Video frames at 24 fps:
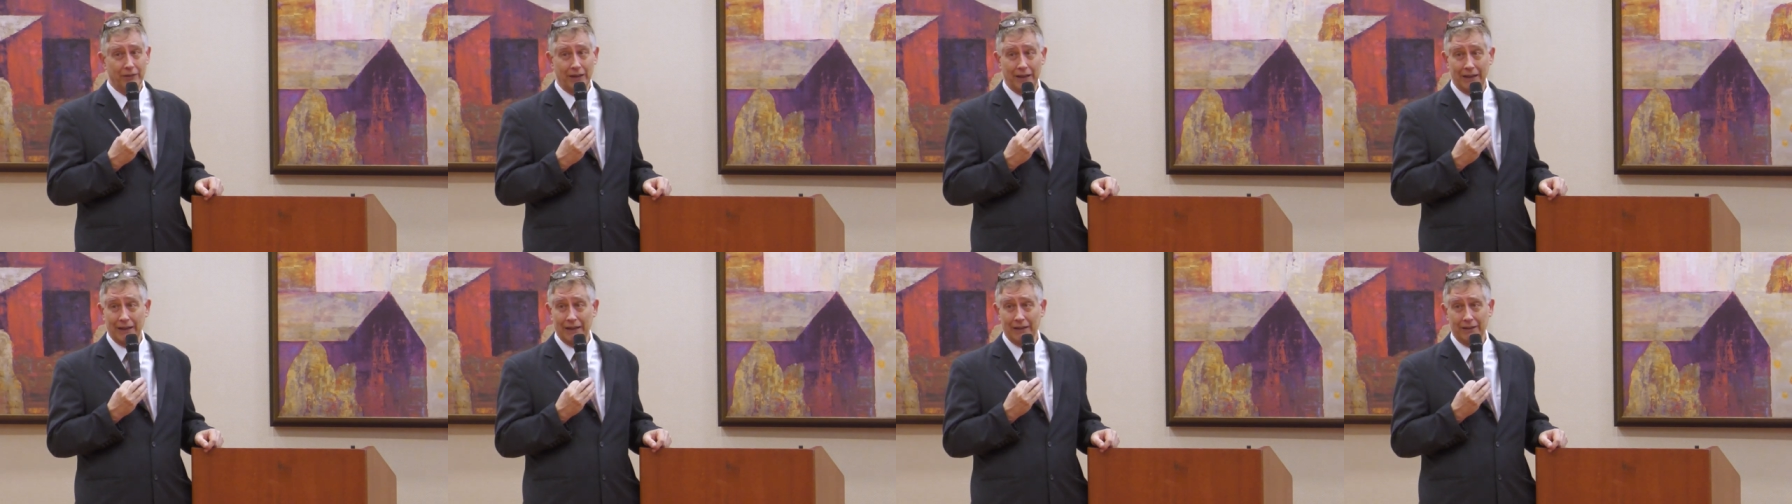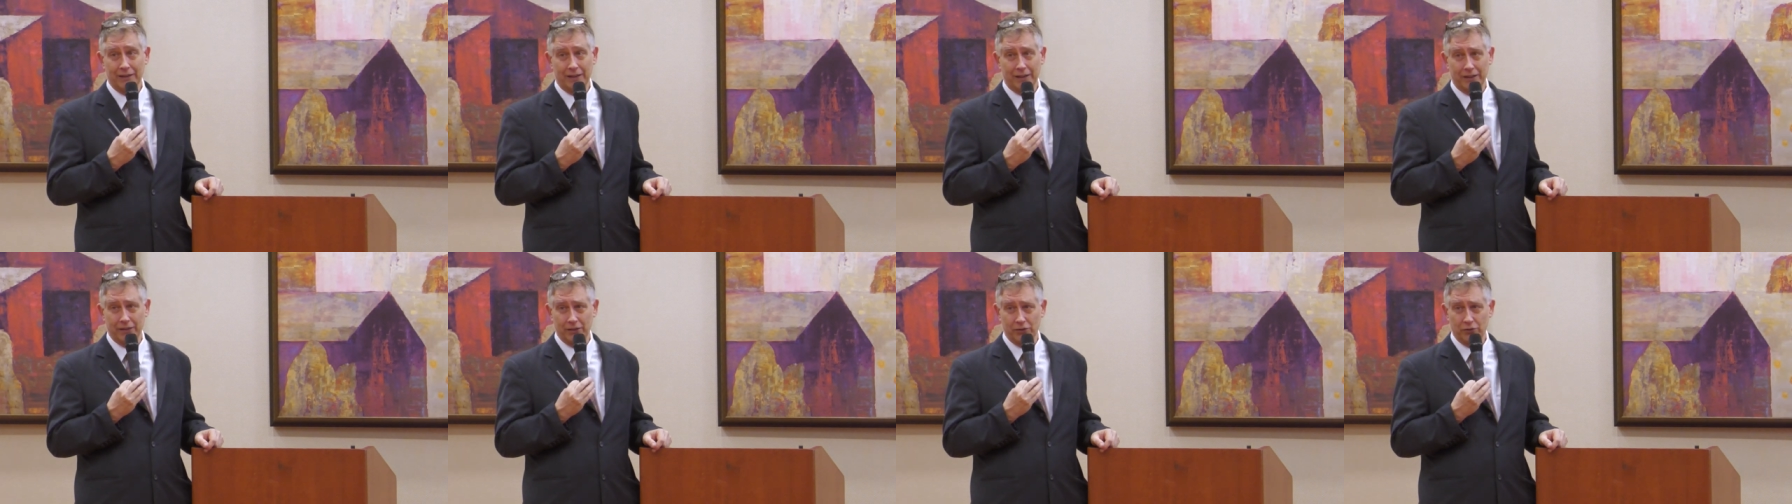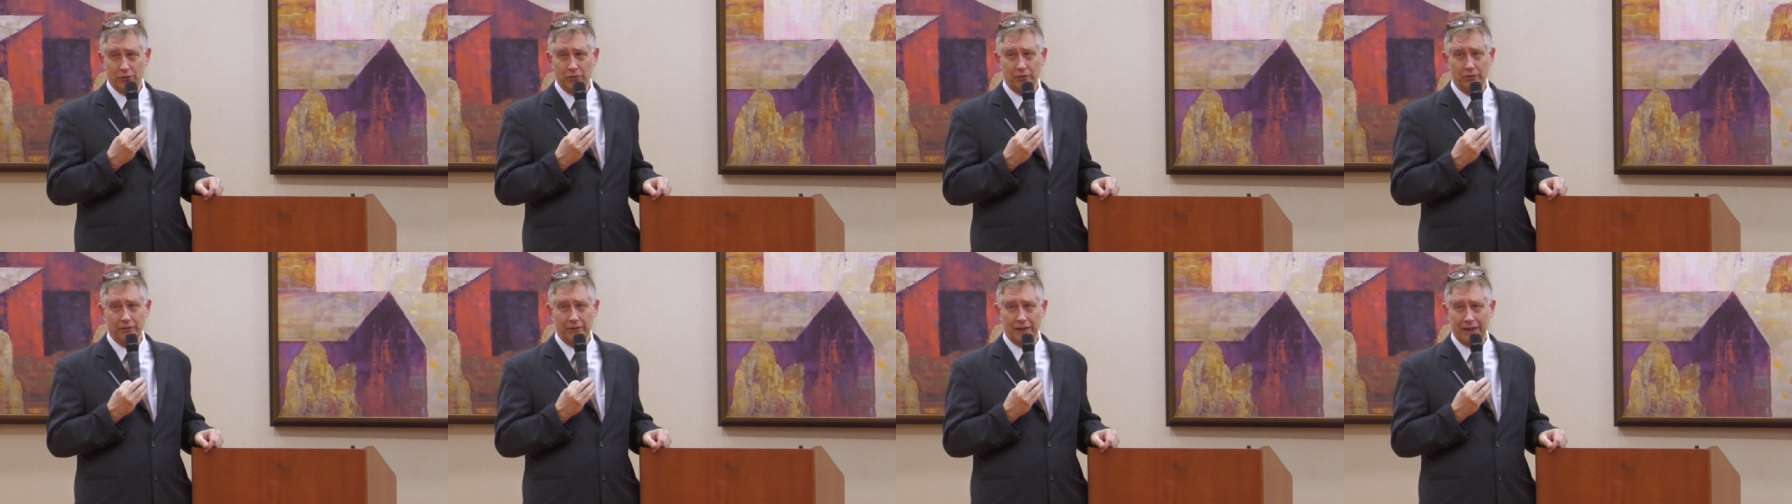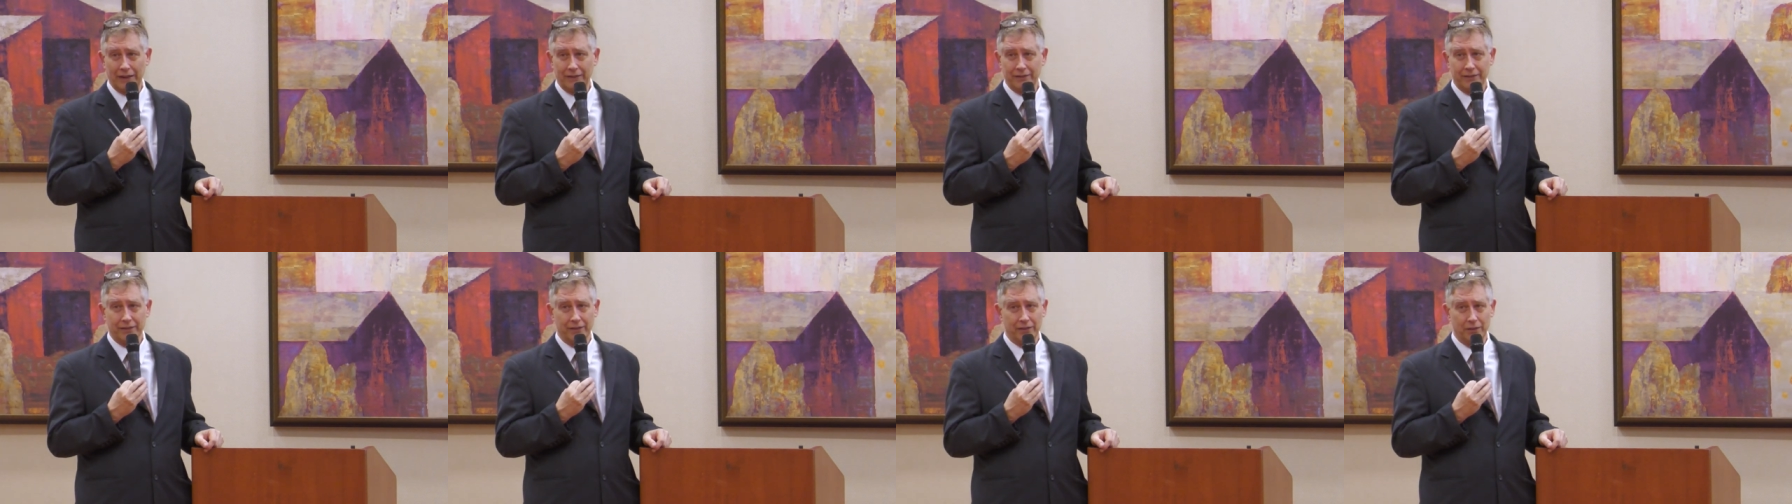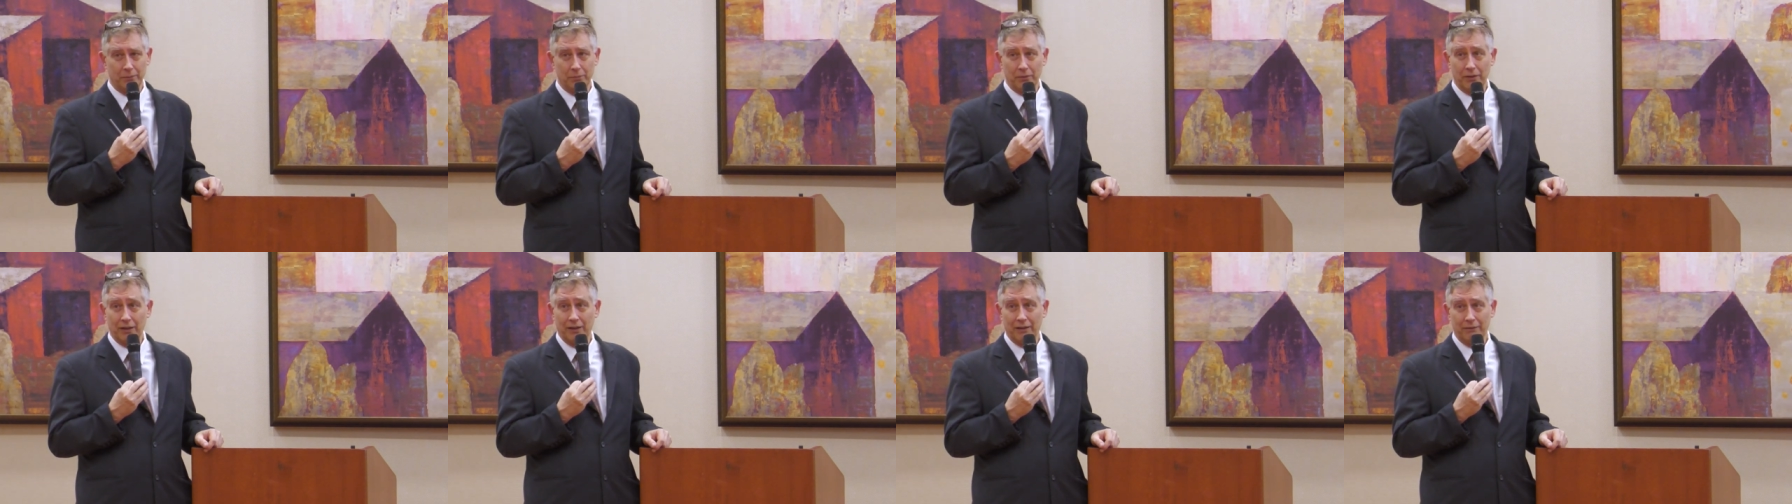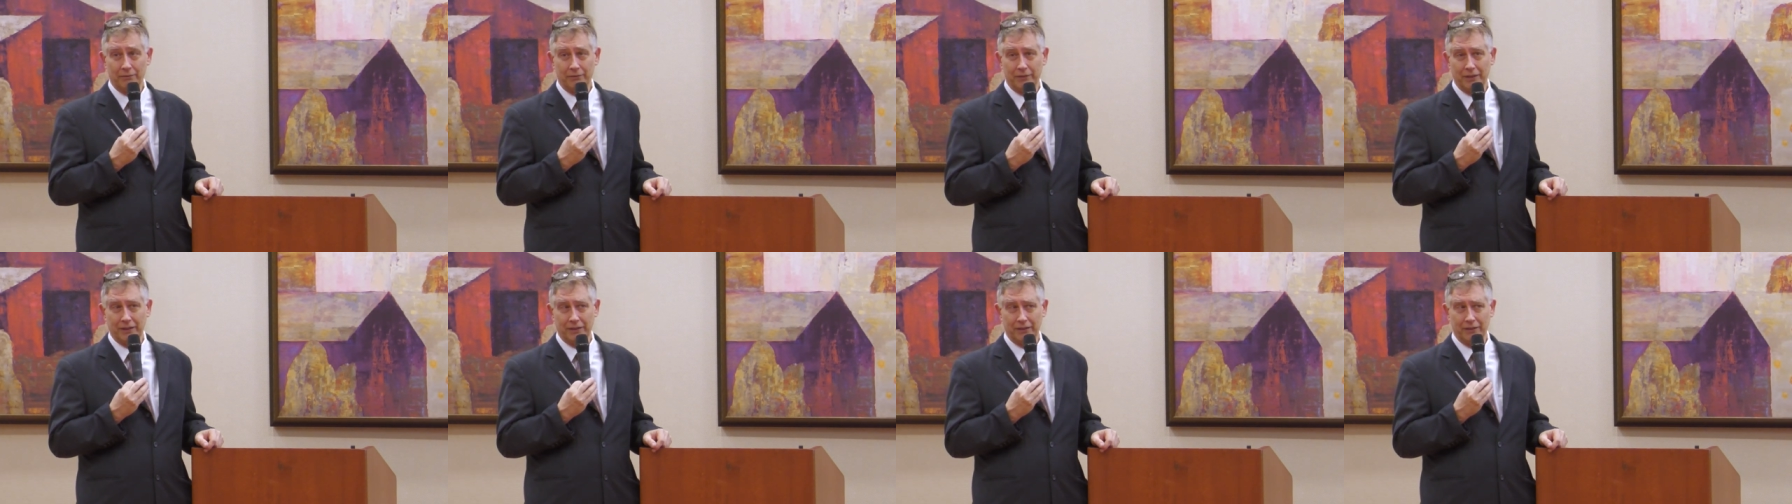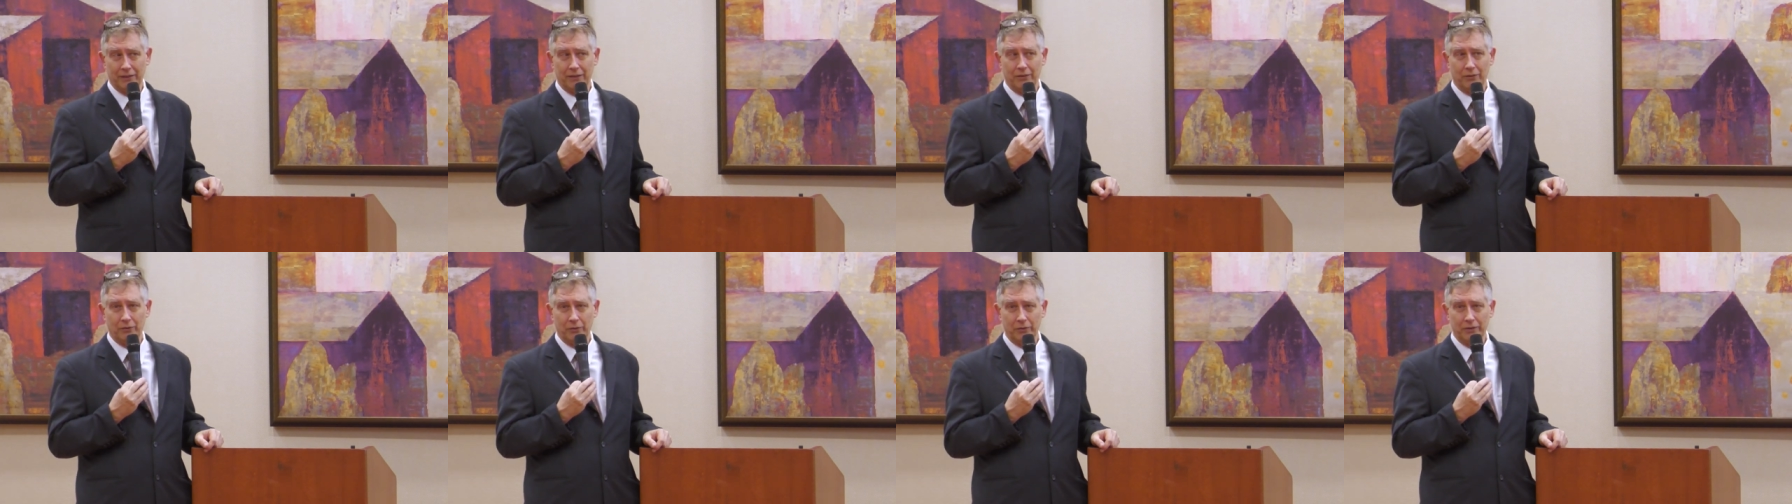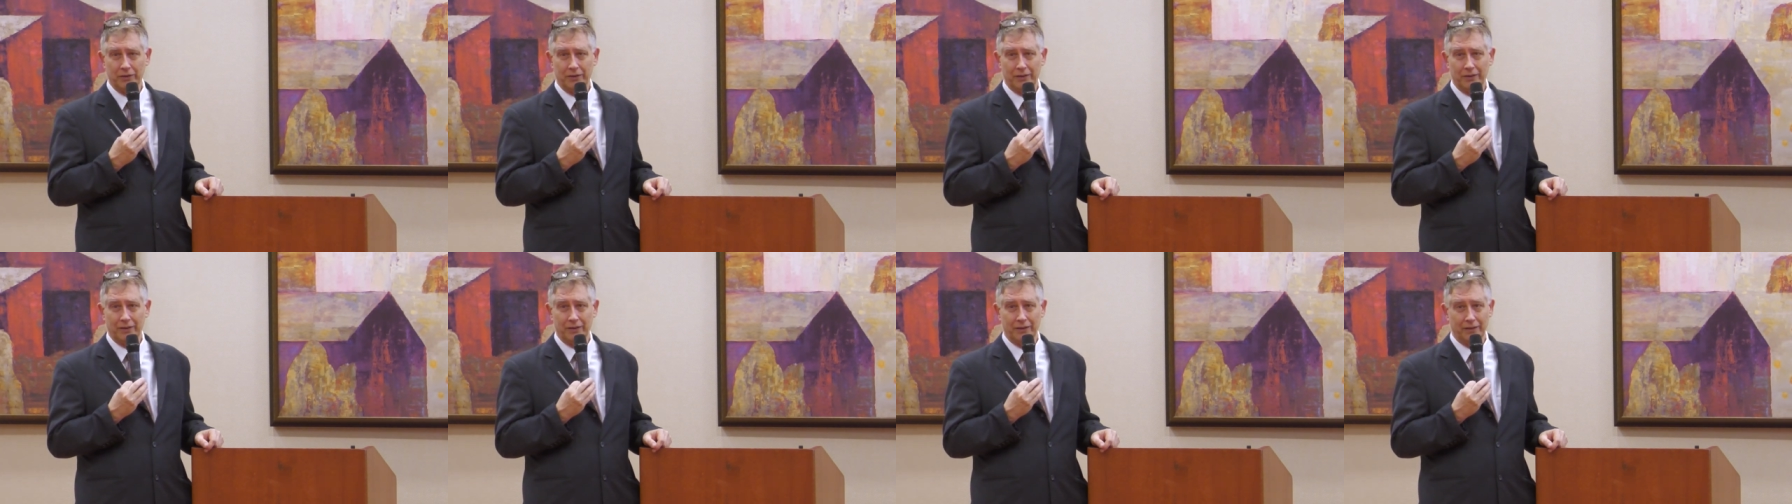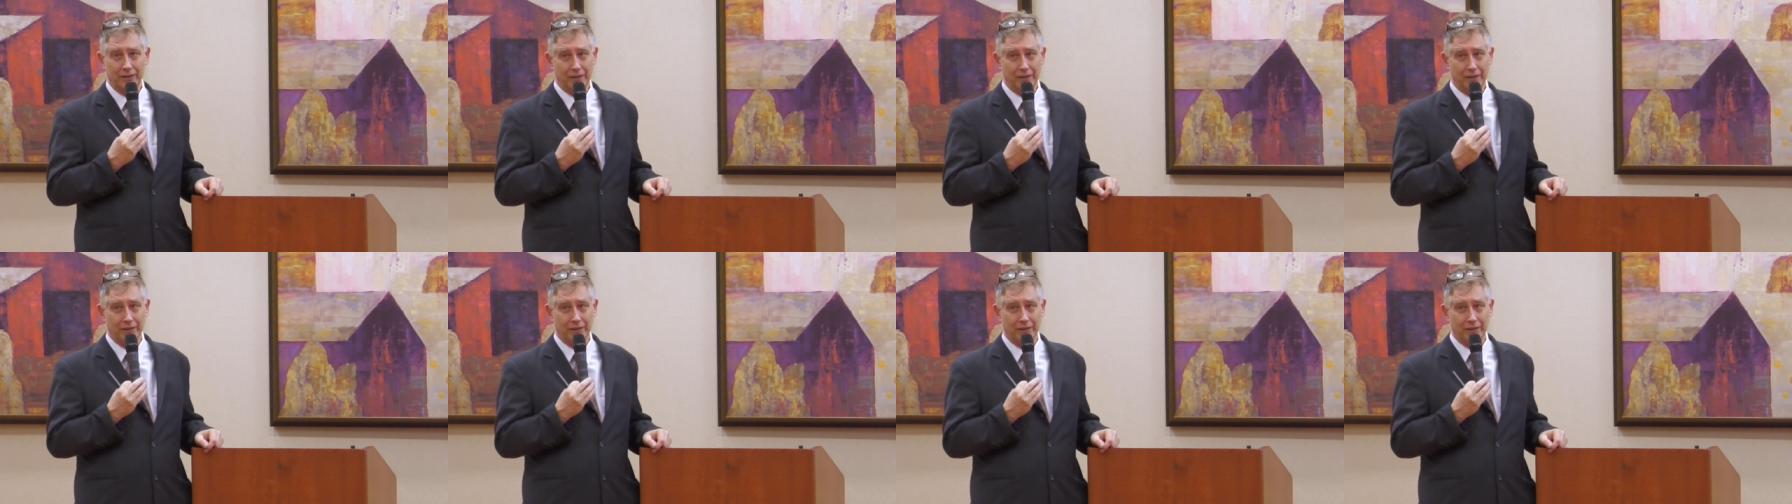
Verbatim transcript: got out of control vascular problem and you're older,